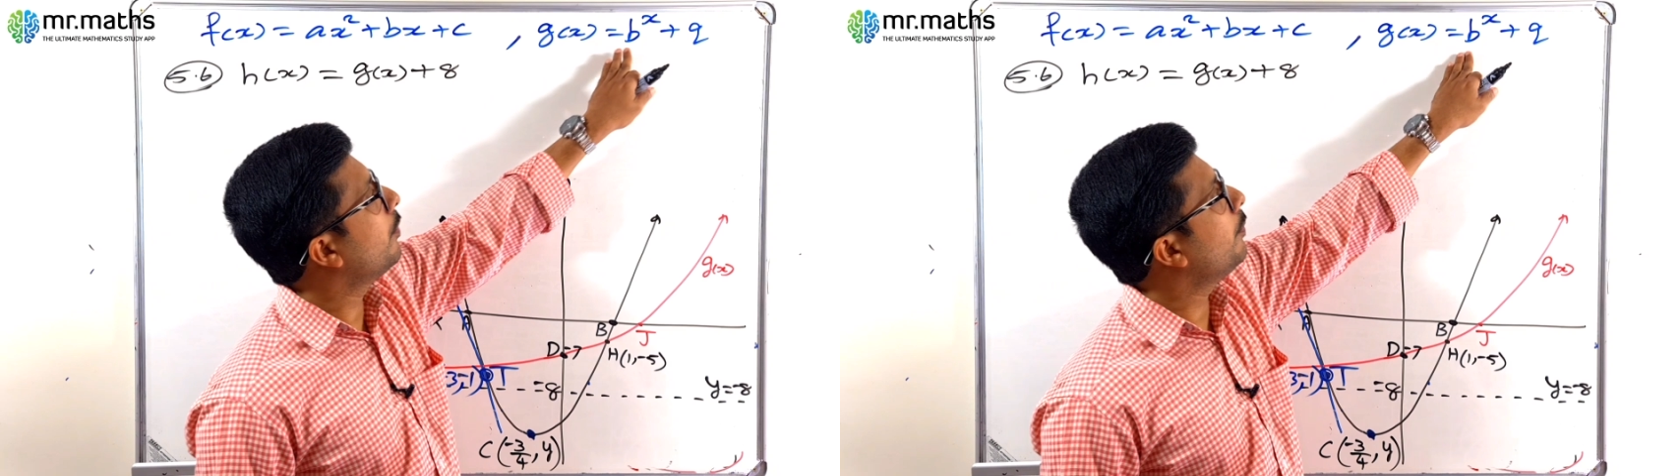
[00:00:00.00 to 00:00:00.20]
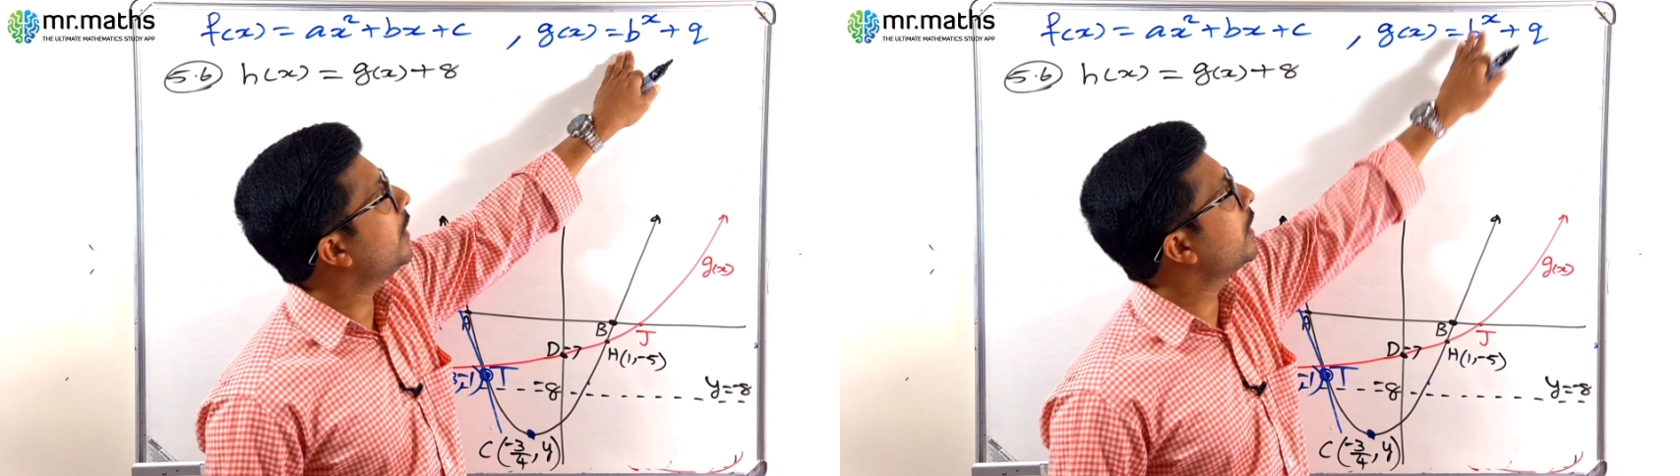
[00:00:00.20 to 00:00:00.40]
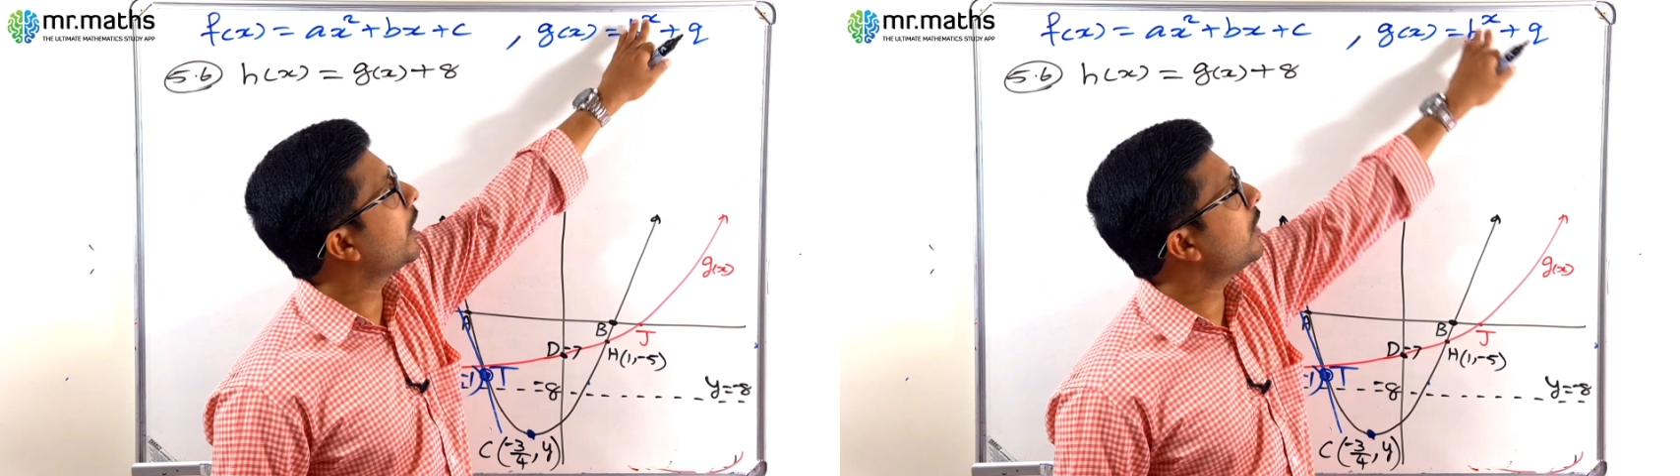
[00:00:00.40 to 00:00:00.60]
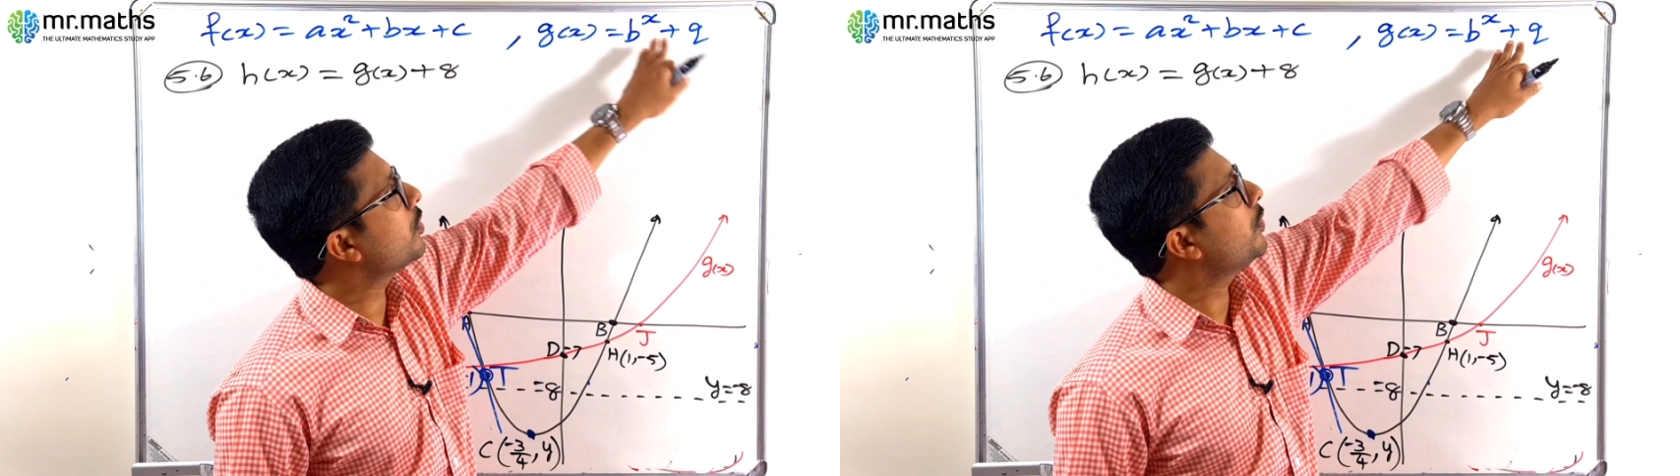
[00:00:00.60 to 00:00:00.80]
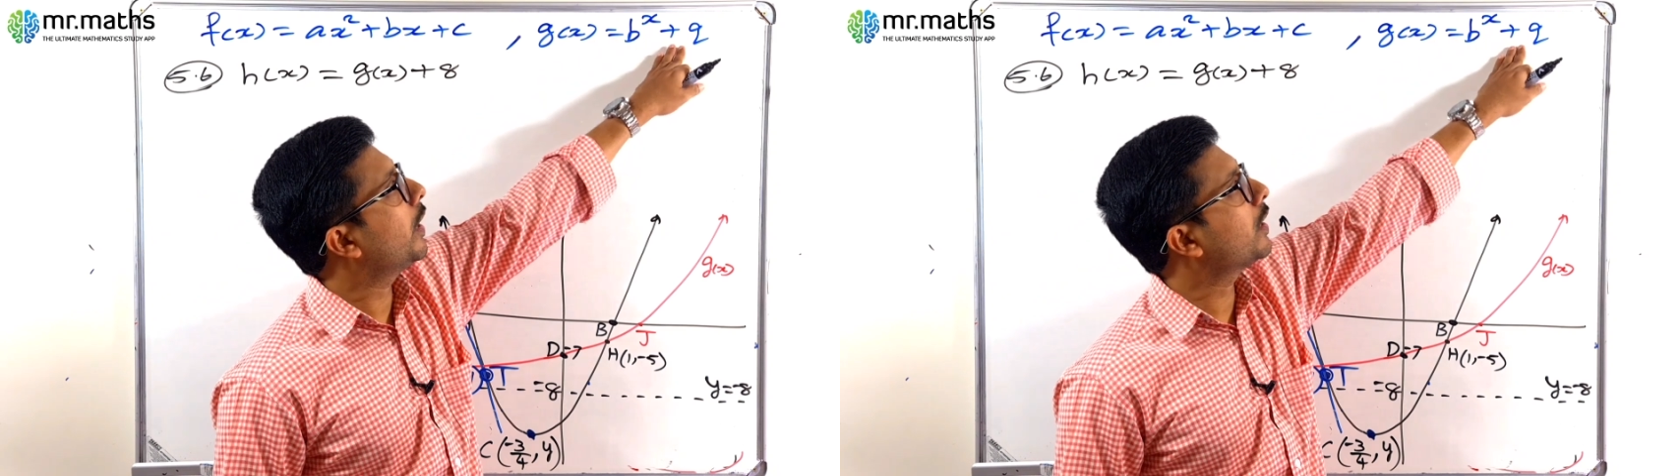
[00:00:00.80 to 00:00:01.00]
B
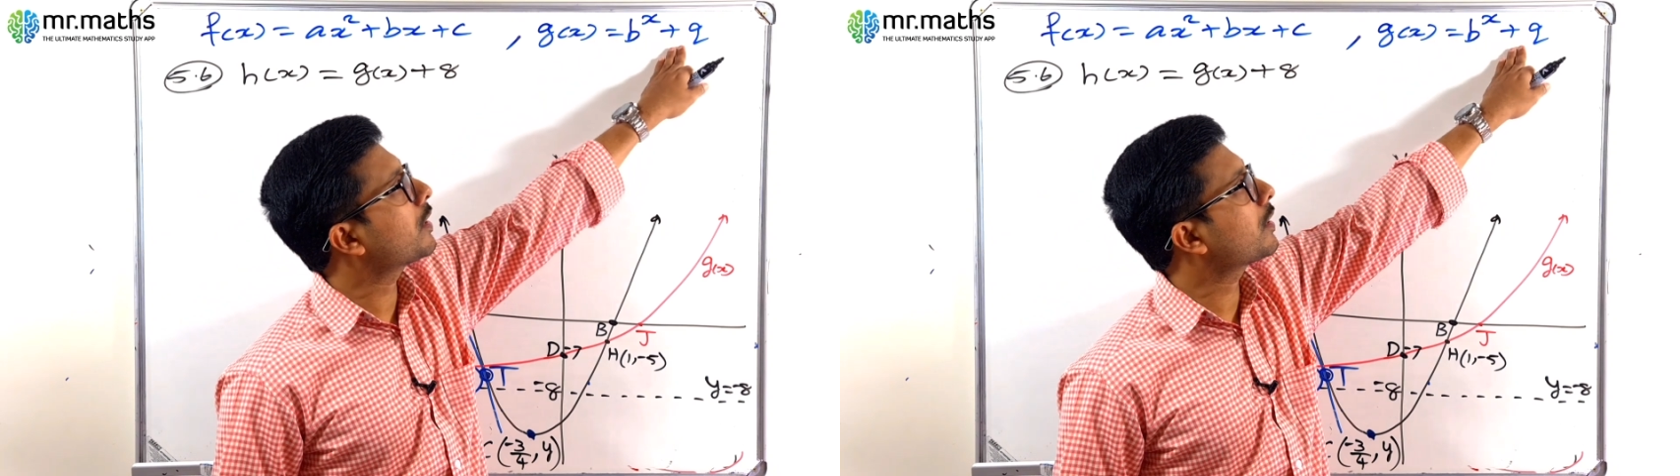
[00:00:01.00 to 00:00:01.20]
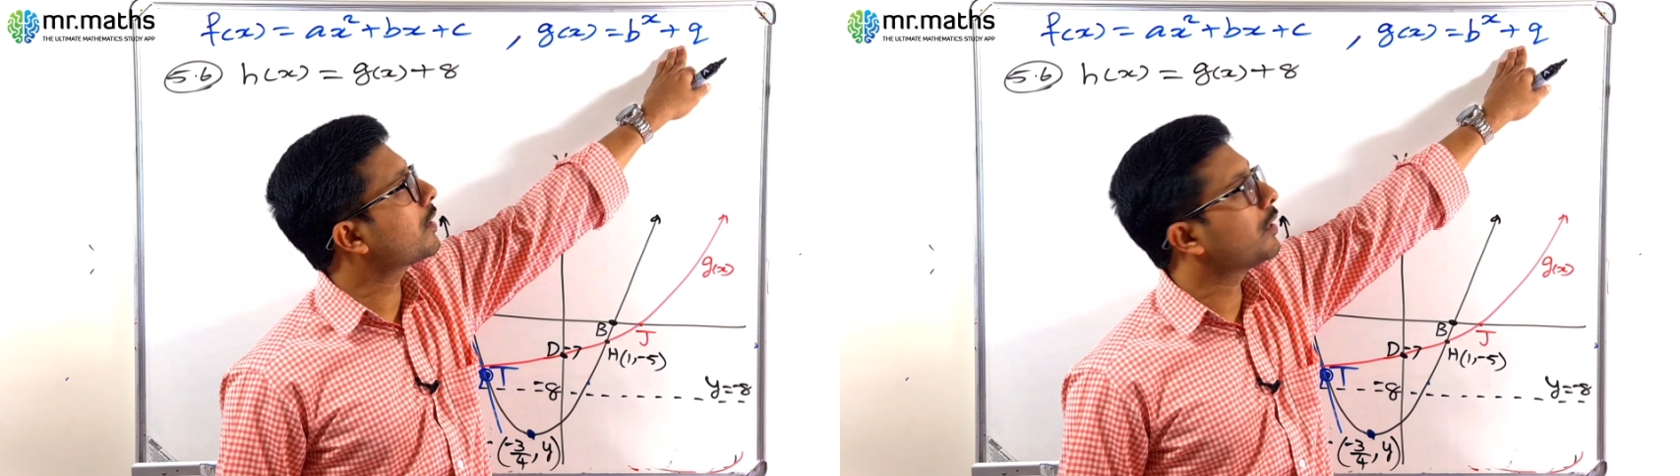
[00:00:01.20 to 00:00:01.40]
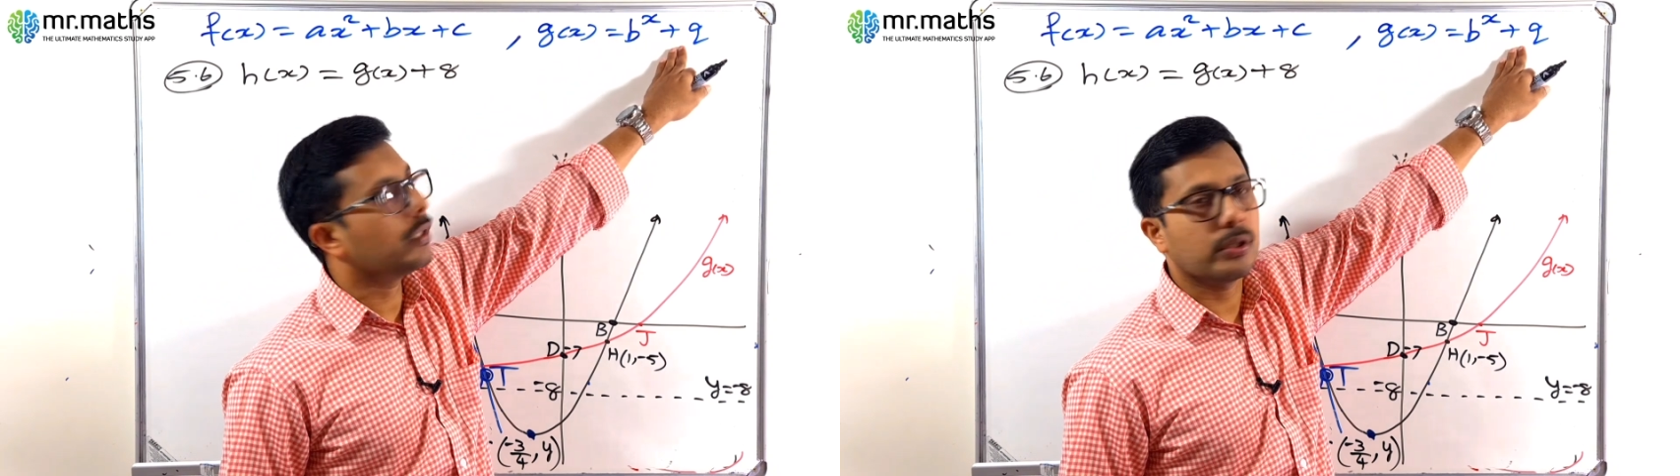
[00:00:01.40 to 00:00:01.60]
raised to x,